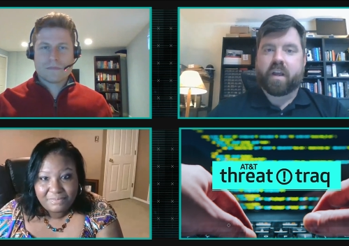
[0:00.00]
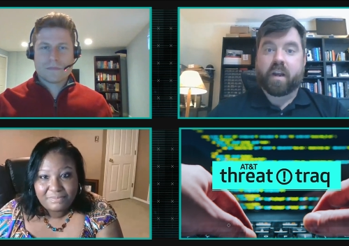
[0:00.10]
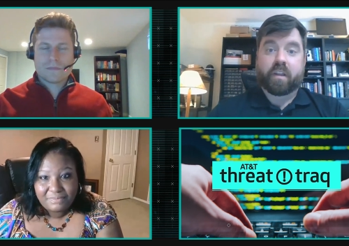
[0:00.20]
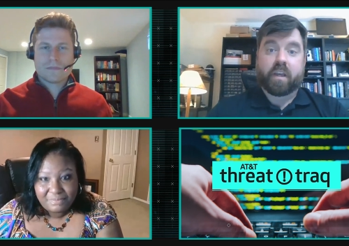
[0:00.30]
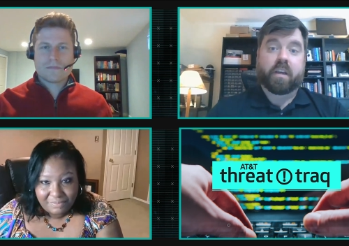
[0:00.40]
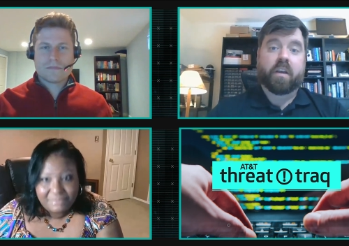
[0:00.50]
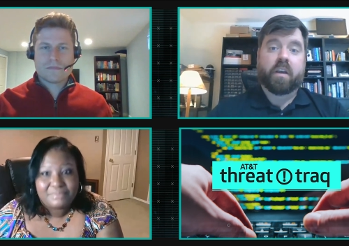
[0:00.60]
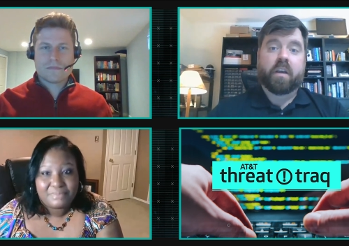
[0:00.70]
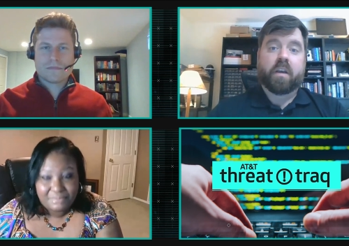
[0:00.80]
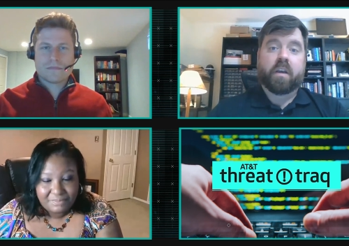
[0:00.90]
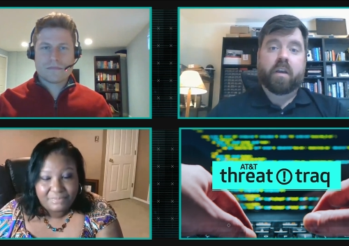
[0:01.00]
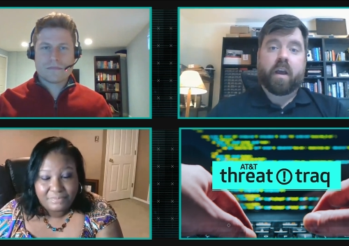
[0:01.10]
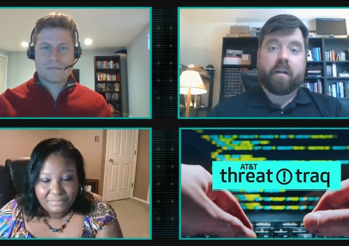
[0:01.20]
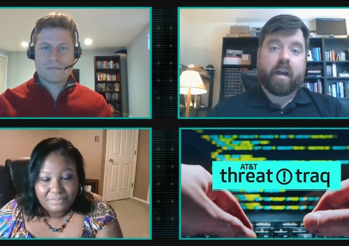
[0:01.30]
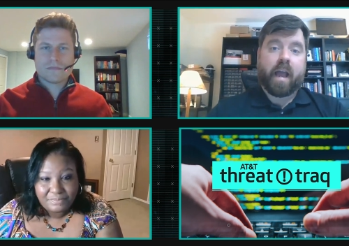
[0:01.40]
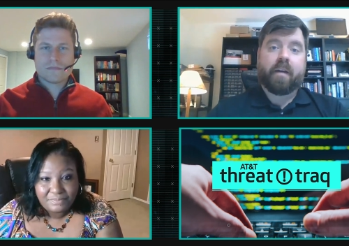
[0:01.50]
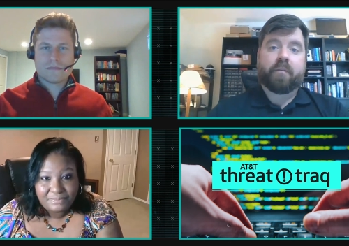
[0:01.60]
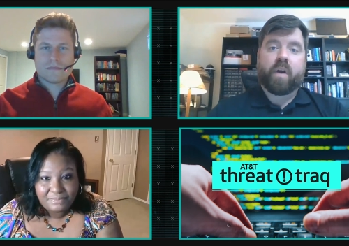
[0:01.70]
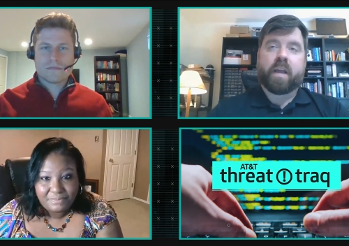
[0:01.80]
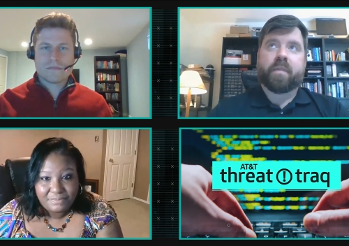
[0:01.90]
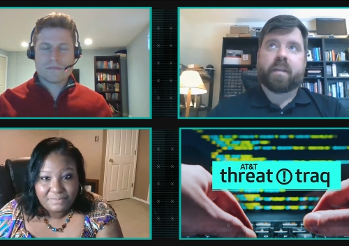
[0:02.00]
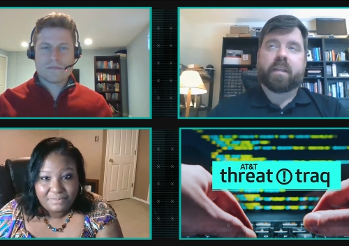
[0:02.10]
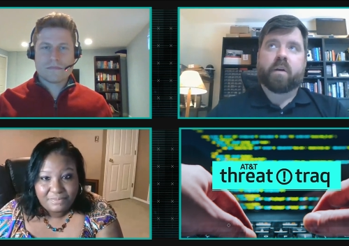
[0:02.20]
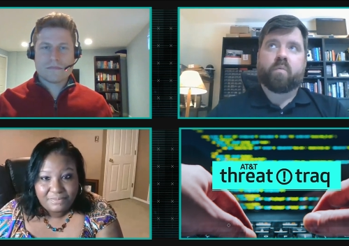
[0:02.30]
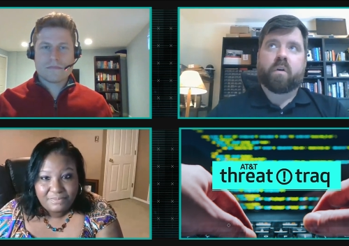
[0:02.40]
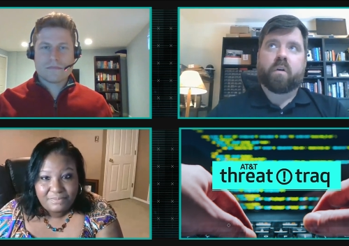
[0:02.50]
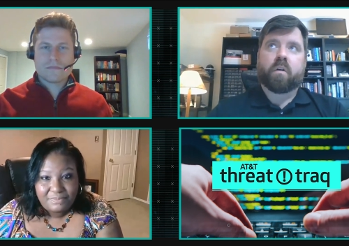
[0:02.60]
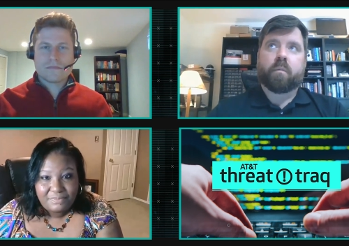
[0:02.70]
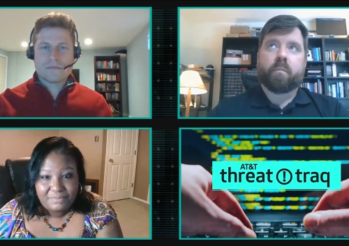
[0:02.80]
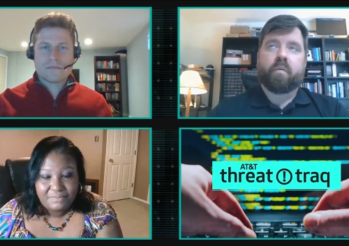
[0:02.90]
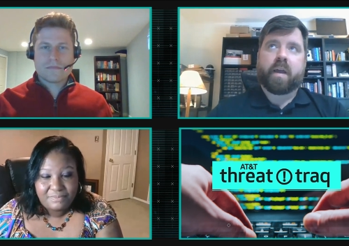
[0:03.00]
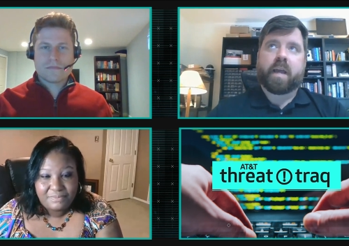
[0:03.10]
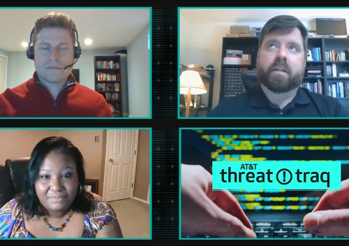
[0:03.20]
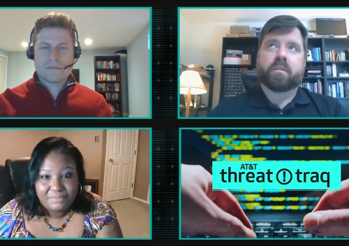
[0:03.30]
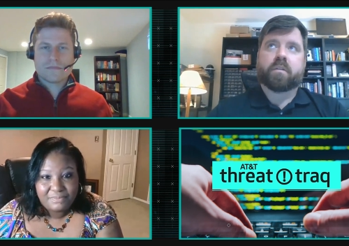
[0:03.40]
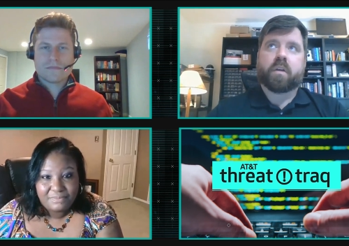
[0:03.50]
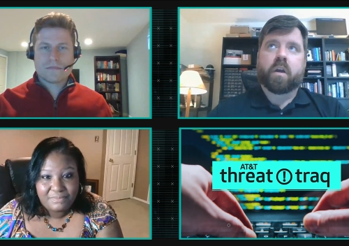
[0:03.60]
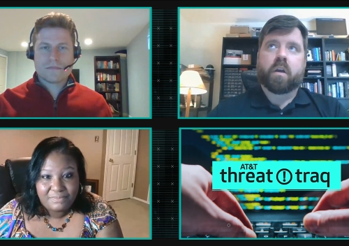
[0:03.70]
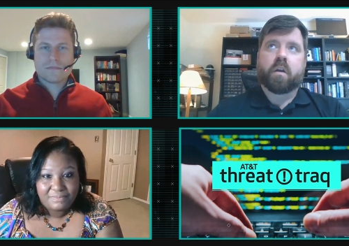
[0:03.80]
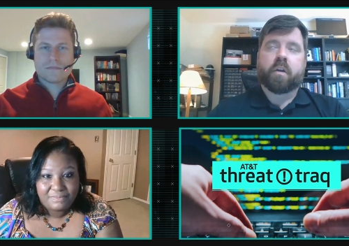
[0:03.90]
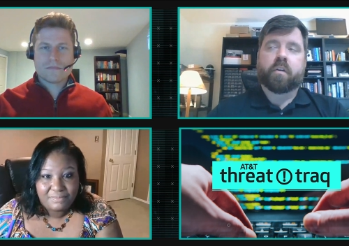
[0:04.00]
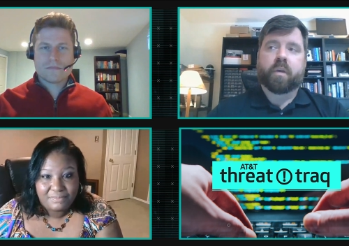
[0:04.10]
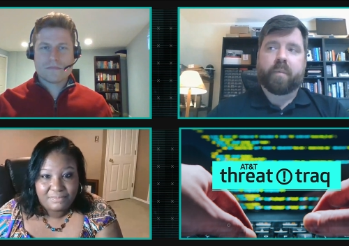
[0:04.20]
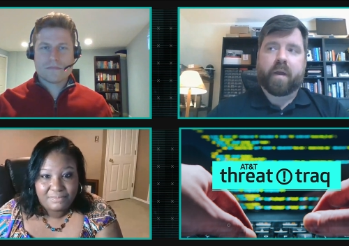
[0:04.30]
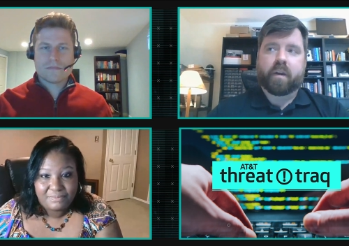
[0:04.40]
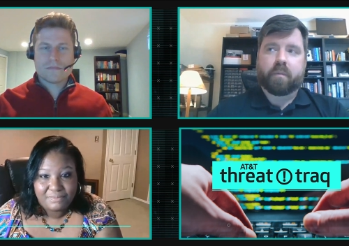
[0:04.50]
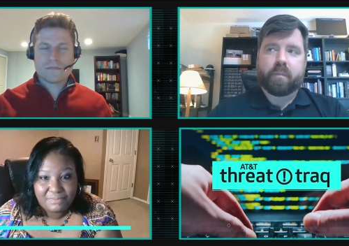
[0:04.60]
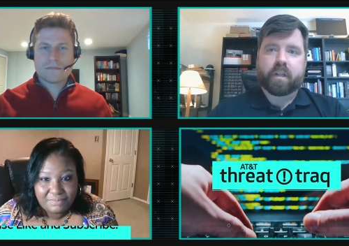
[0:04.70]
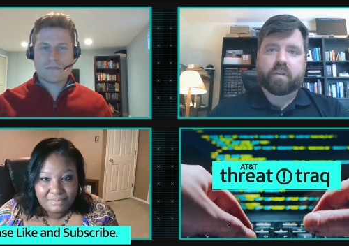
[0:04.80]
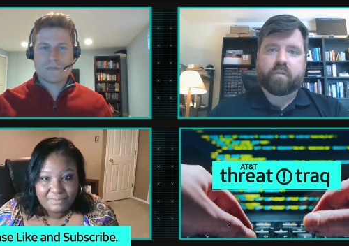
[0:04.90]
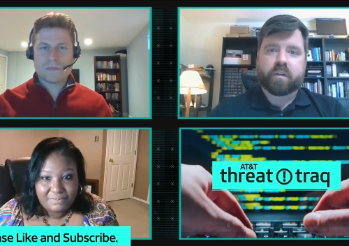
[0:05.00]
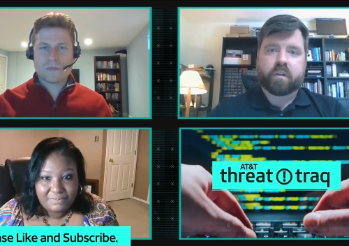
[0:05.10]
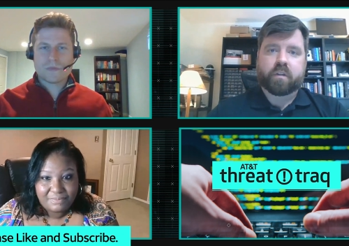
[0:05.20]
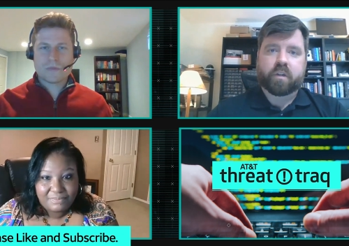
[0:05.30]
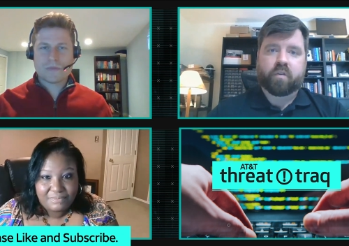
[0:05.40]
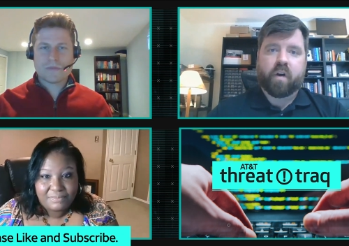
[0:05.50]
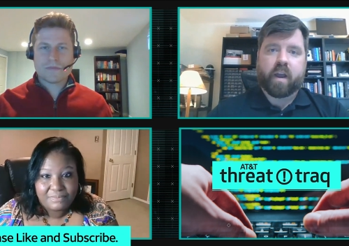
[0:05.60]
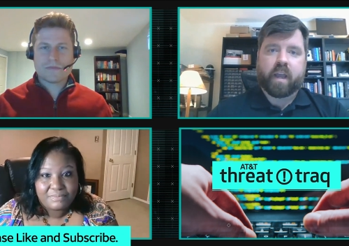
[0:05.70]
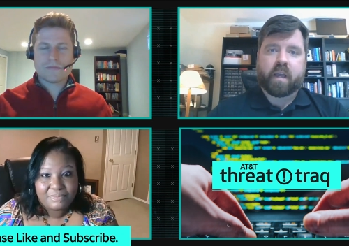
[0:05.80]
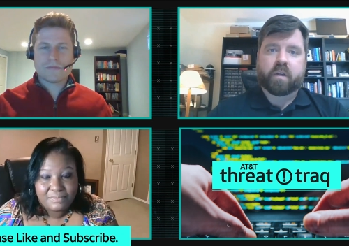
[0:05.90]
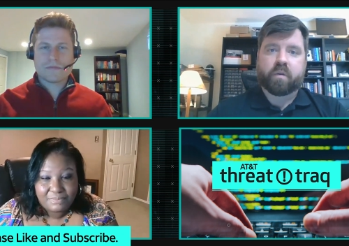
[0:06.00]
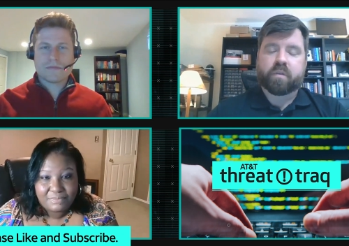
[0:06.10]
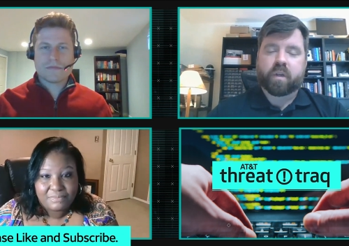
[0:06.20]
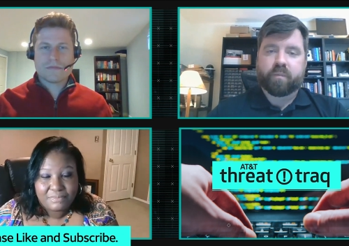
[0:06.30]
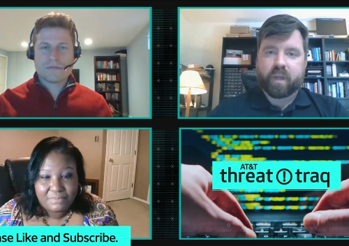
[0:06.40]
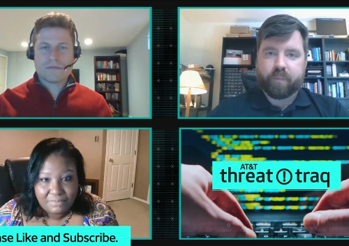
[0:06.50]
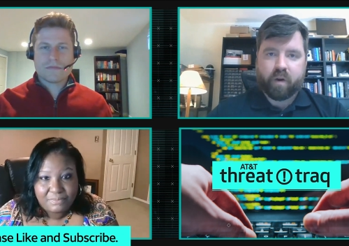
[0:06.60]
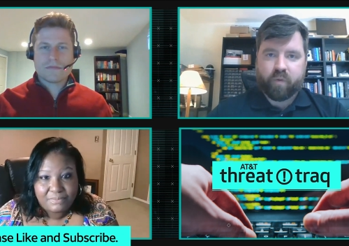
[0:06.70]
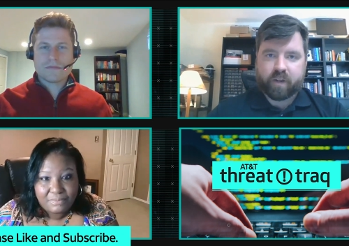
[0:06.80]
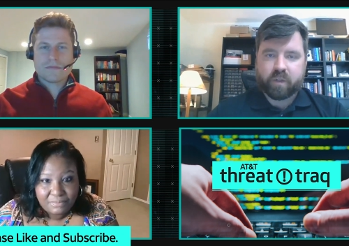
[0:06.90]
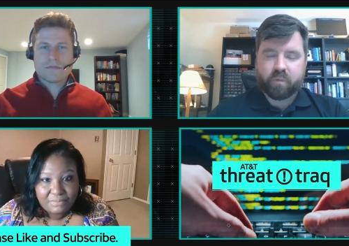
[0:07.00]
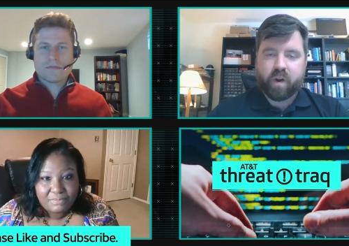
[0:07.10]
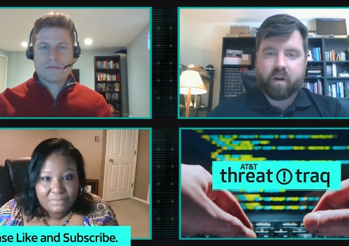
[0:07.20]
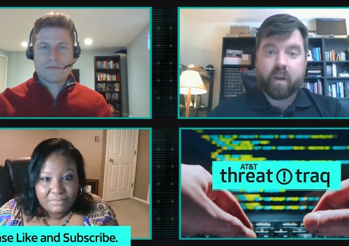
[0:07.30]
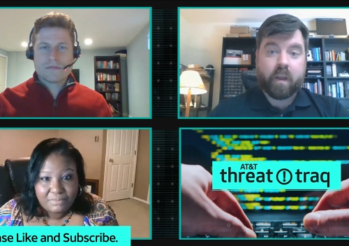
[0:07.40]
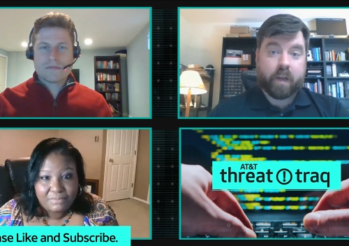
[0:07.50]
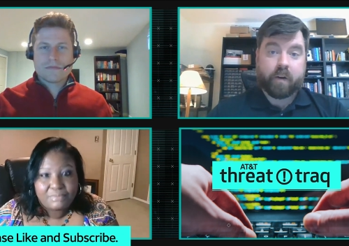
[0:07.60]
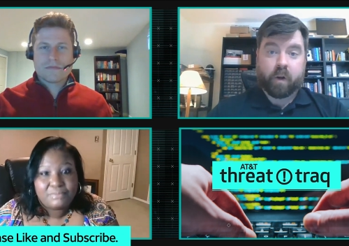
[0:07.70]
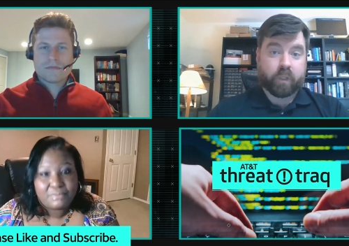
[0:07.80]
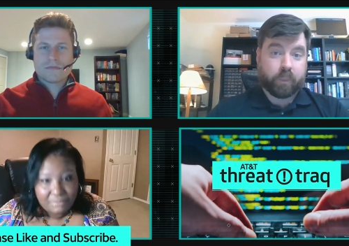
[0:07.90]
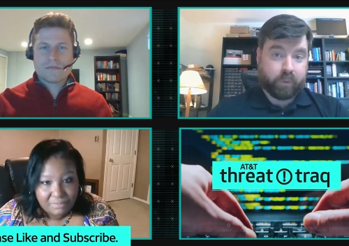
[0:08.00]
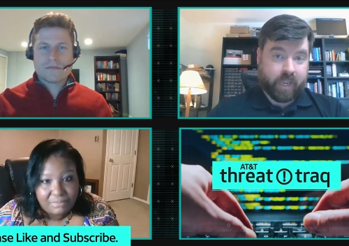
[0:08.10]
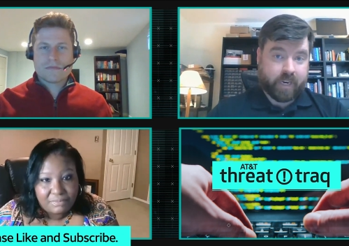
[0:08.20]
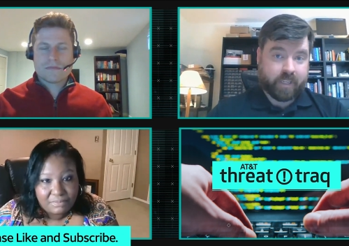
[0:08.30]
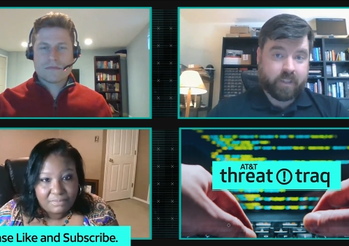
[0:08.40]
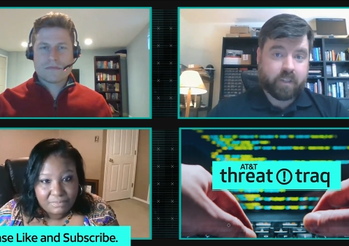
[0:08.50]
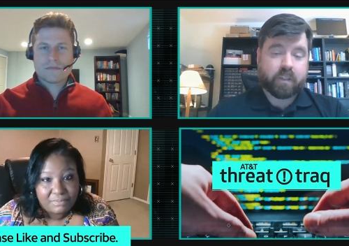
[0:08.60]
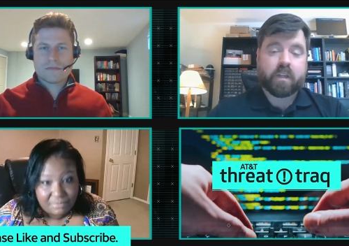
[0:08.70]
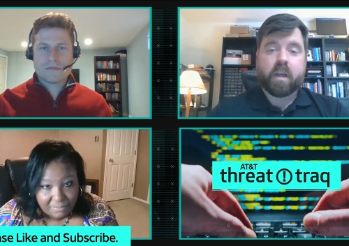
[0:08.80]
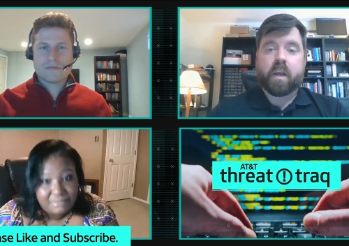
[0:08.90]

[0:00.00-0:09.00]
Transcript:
Speaker 1: And I think I, I have read that there were plans uh, under the Biden administration to try and do something about ransomware. I don't know what the plan is,